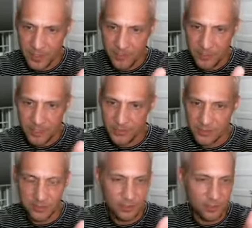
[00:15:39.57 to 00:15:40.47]
because
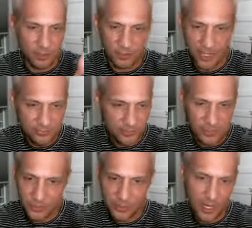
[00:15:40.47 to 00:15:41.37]
a life
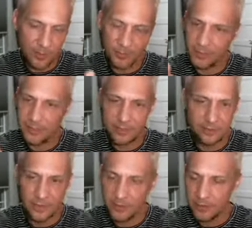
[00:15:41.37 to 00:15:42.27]
issue happened,